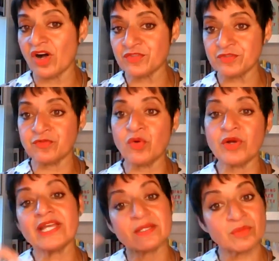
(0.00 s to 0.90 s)
After
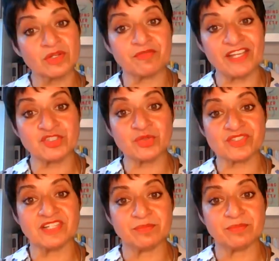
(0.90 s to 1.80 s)
4, it will affect your
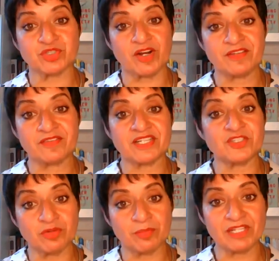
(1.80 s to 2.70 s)
sleep drive
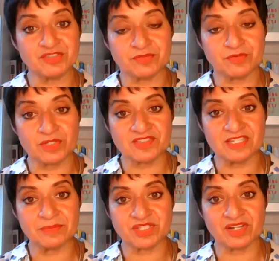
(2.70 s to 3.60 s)
and your ability to fall
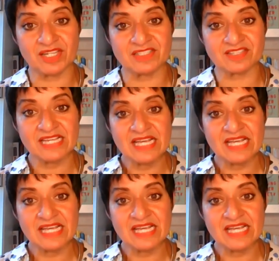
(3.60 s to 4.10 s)
asleep tonight.